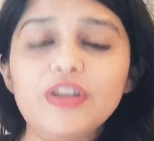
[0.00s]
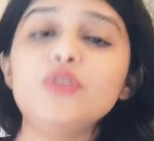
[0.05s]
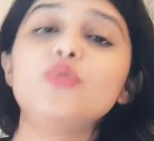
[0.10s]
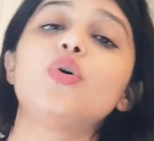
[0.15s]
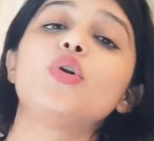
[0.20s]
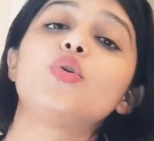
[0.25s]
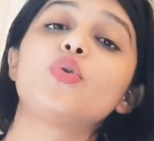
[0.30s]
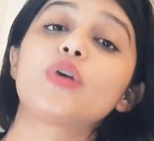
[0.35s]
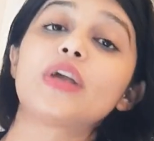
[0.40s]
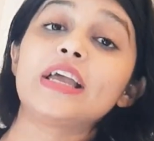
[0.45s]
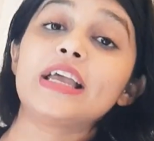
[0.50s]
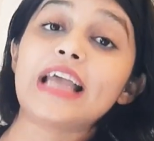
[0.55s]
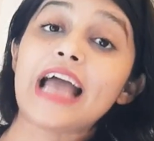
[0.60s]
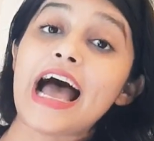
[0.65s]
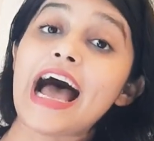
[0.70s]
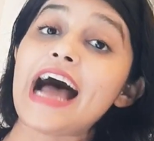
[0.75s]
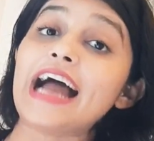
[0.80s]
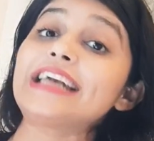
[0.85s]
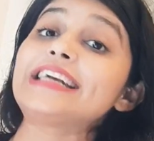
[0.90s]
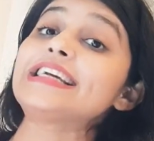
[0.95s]
you are looking
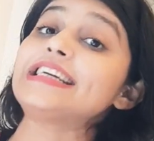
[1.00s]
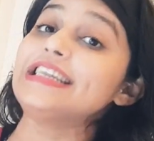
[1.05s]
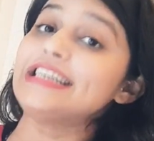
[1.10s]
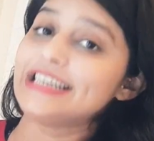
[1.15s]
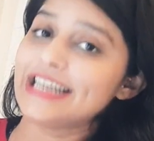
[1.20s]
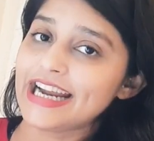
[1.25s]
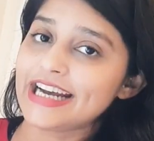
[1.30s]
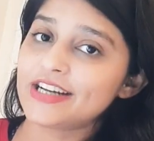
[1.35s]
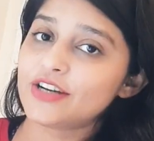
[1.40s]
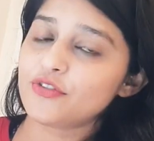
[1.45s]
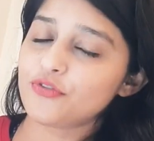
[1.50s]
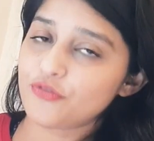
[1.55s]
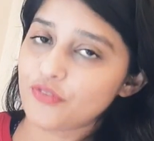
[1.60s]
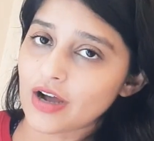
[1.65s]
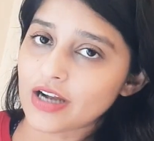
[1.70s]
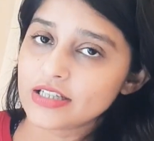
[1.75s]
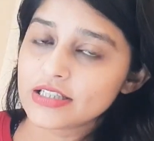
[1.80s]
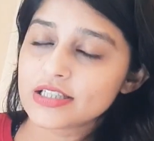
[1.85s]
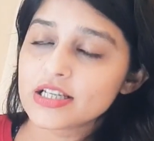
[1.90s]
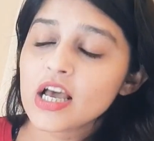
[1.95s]
at debt
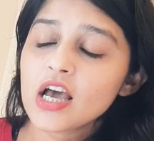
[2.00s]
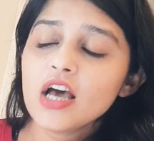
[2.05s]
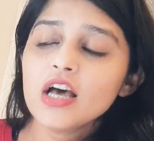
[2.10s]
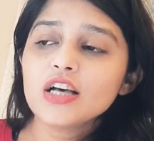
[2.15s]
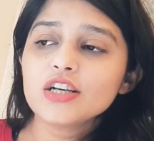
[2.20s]
funds.